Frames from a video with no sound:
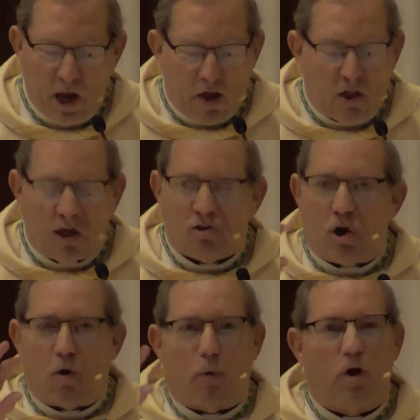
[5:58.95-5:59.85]
these
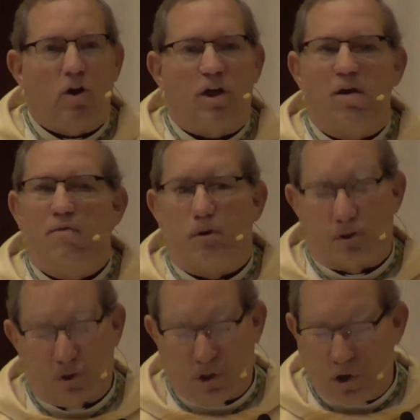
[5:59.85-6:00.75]
are real
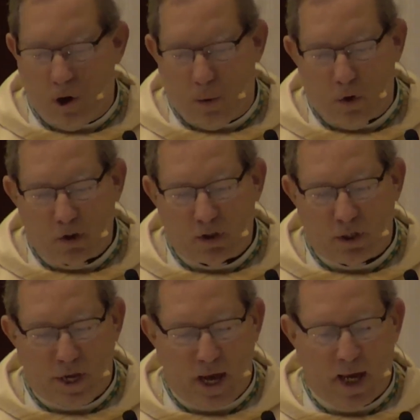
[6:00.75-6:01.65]
evils in our world
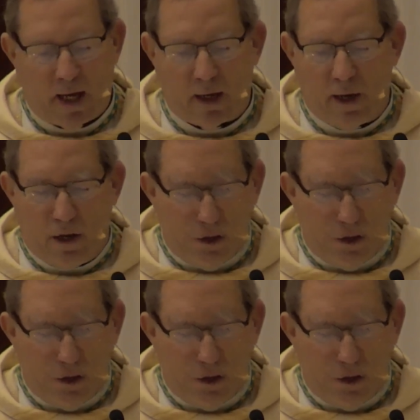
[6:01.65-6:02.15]
today.